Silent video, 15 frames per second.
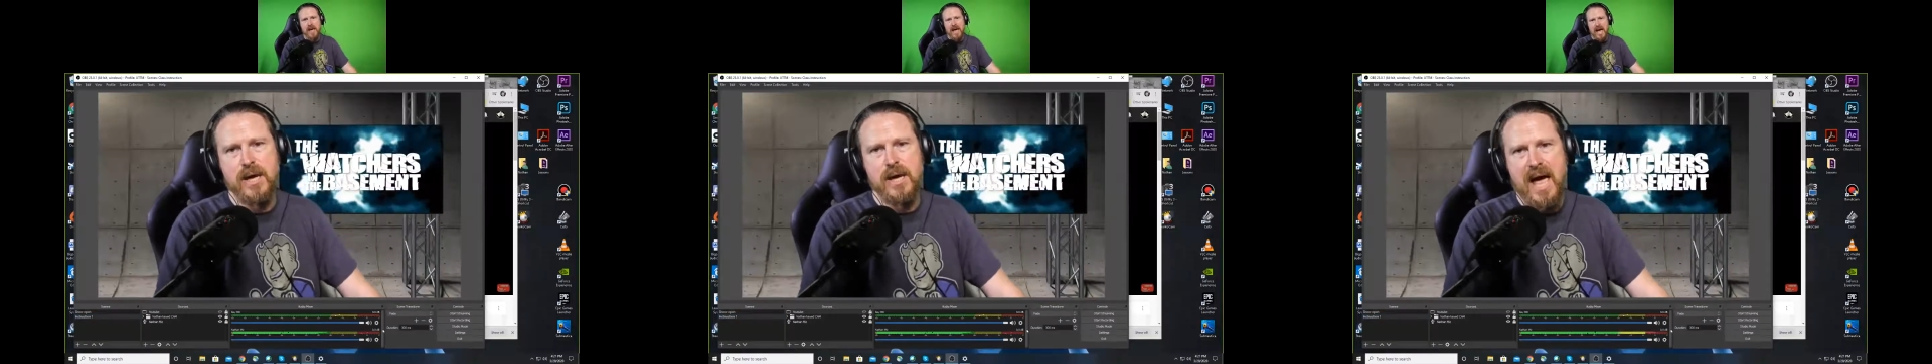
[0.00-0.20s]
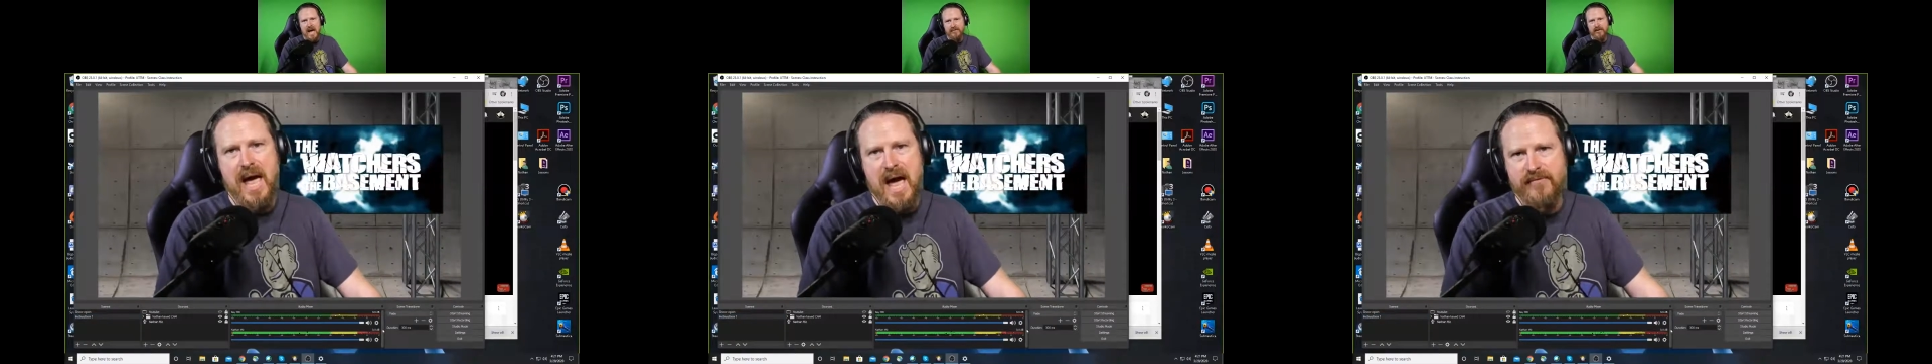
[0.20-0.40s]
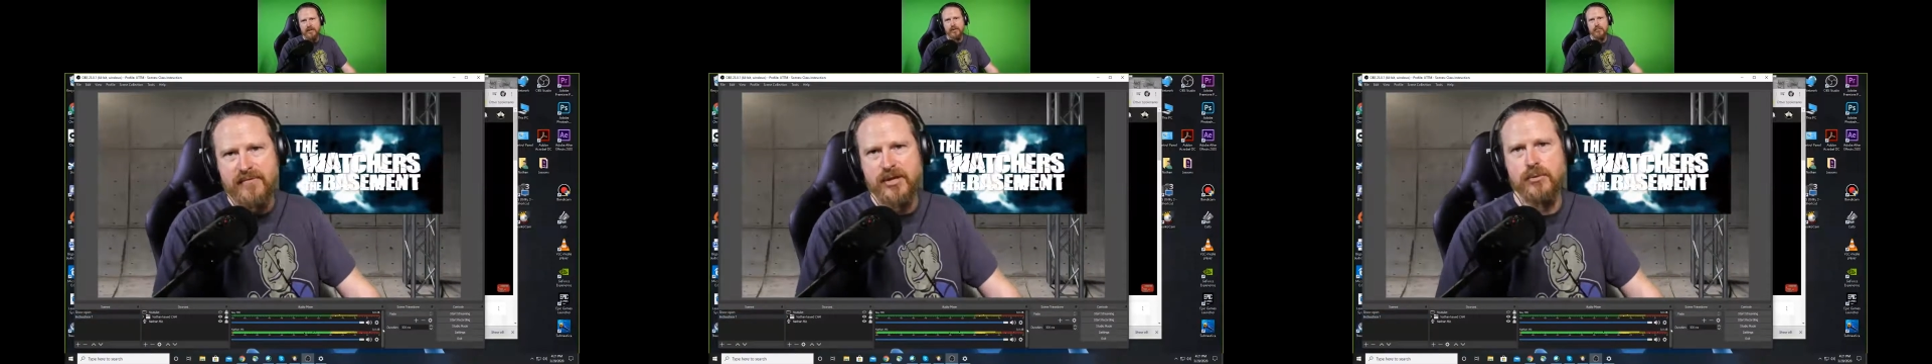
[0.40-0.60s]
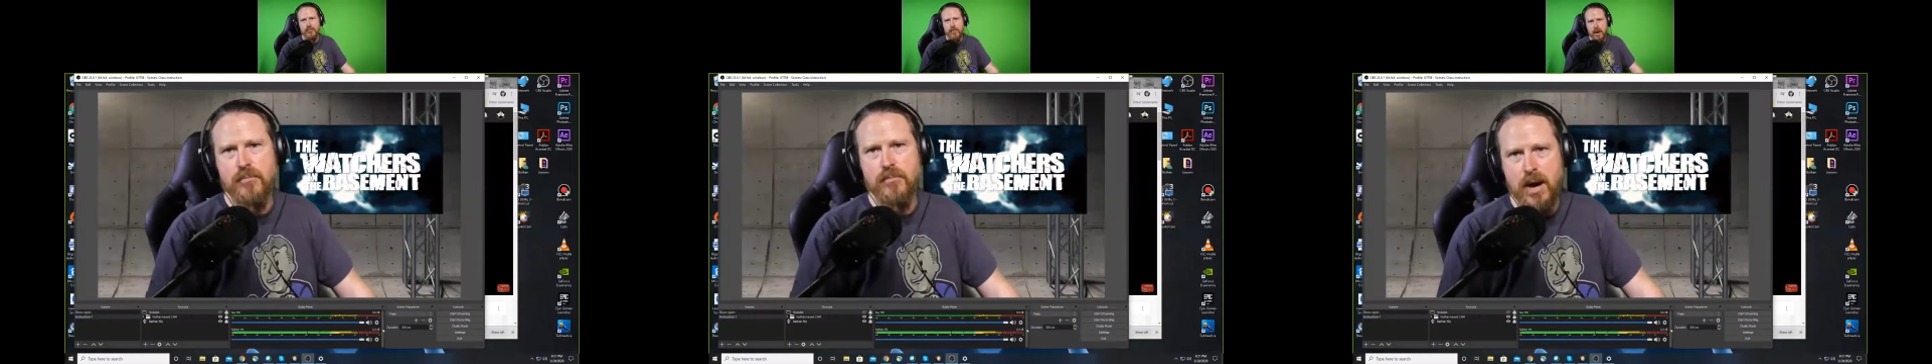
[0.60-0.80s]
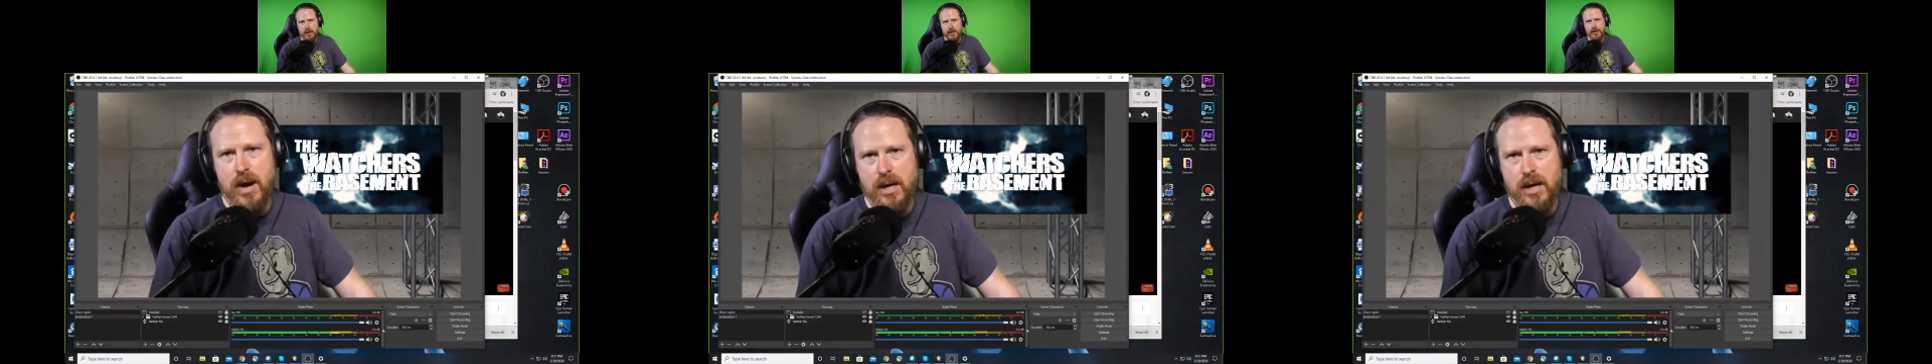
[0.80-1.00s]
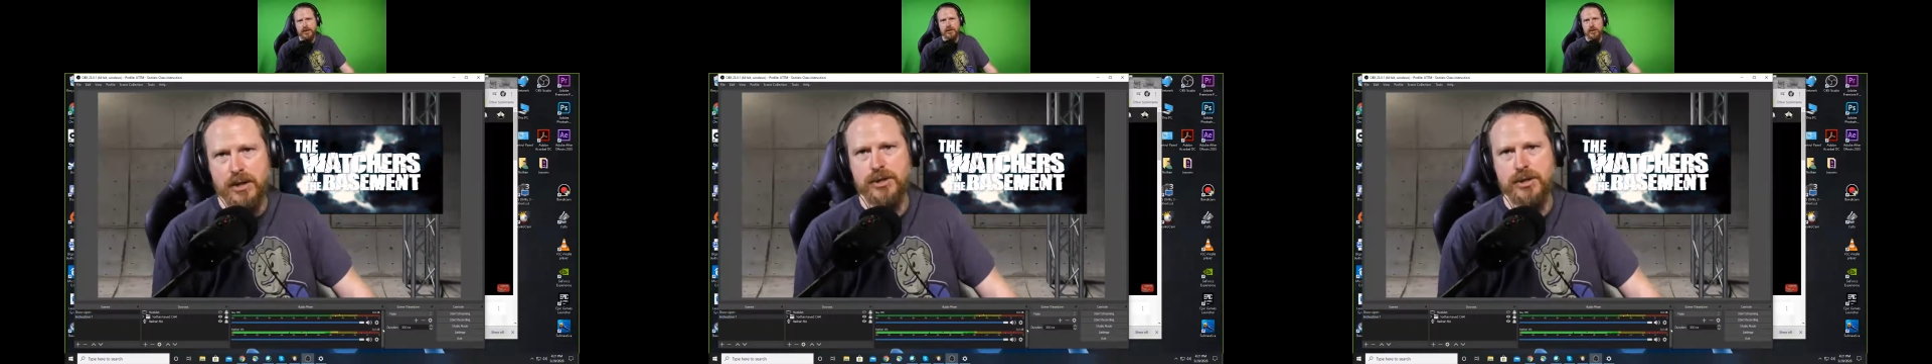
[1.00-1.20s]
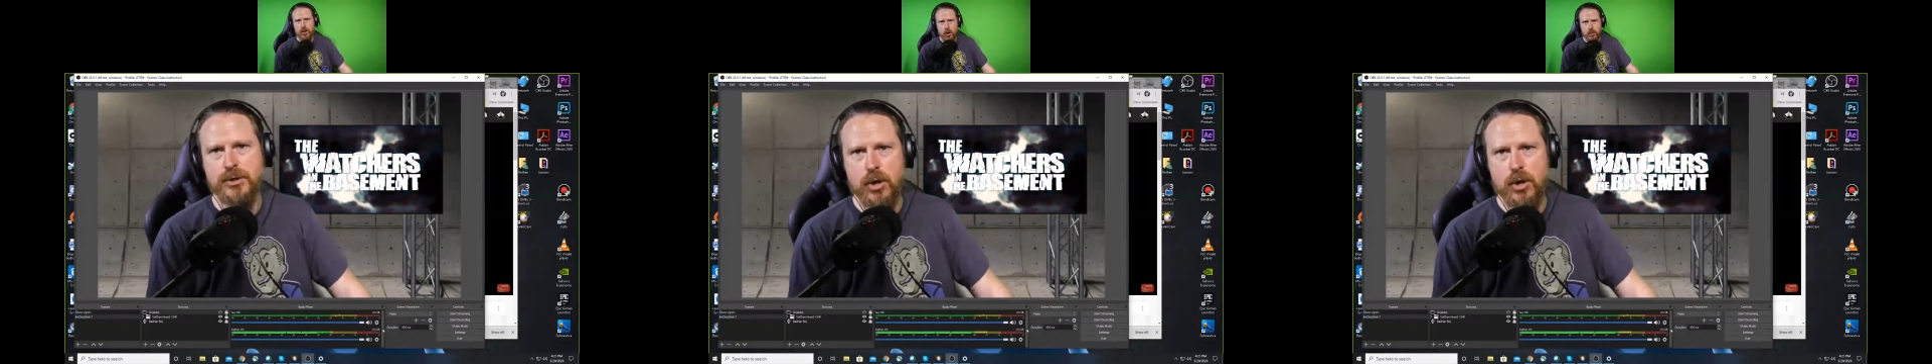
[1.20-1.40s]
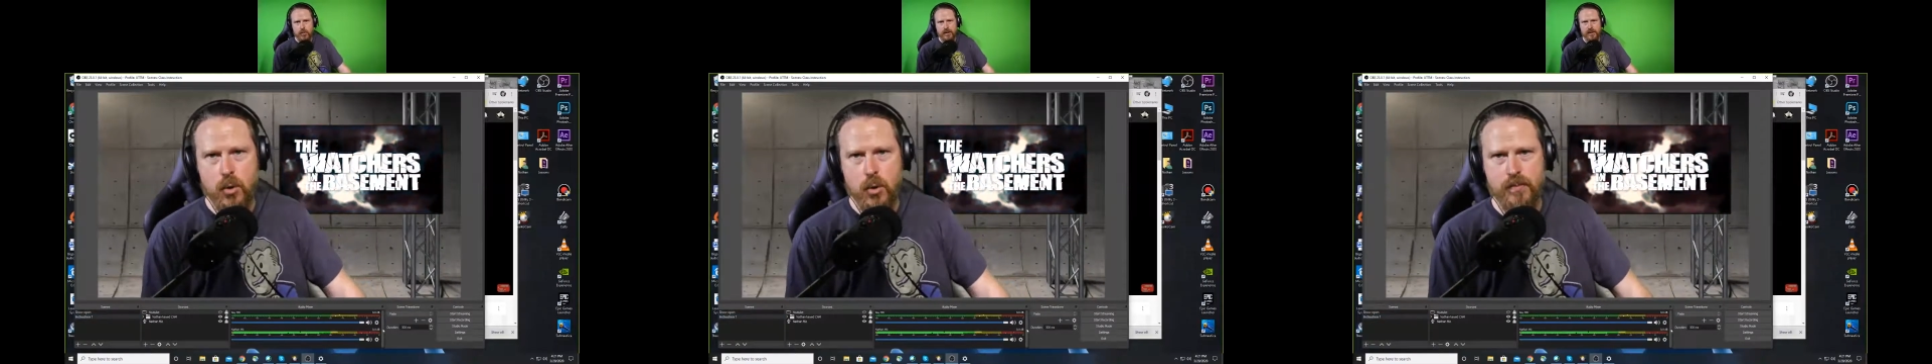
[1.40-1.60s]
having your monitor
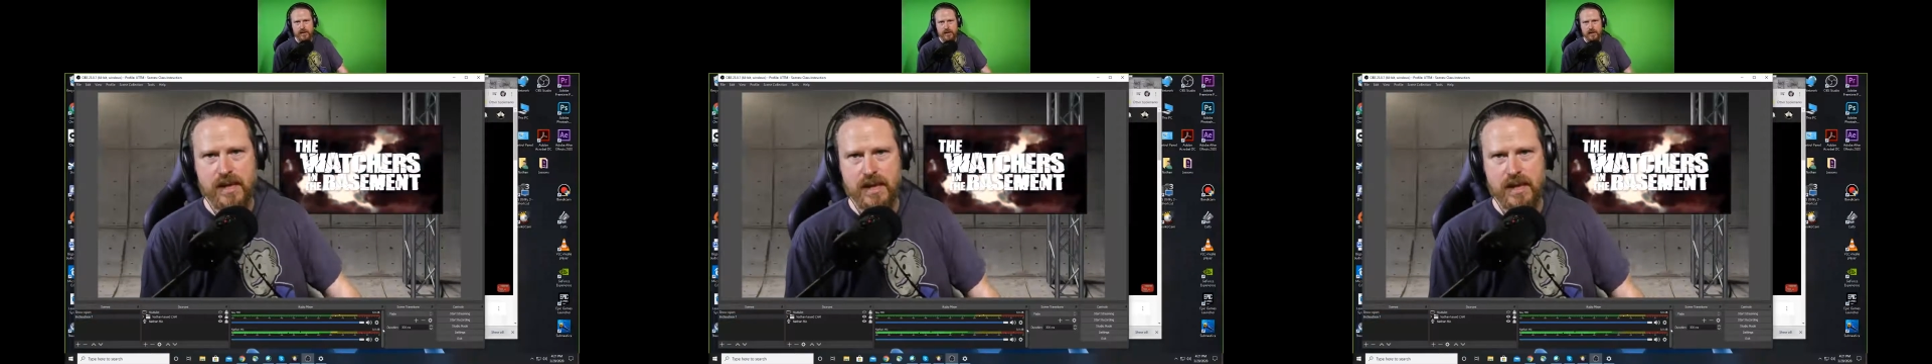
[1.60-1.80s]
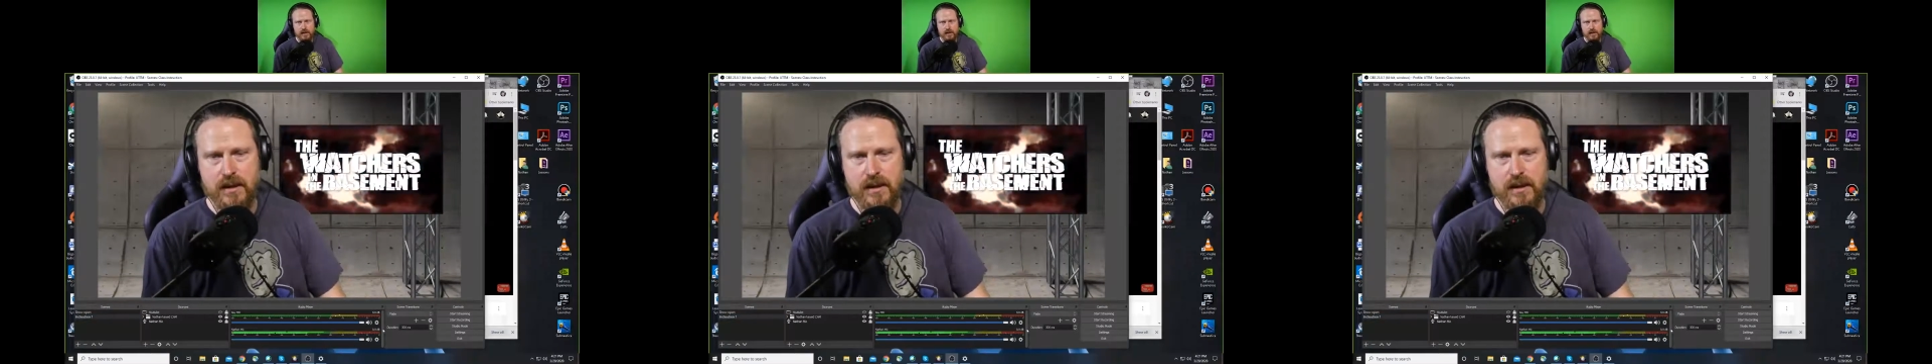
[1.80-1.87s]
open,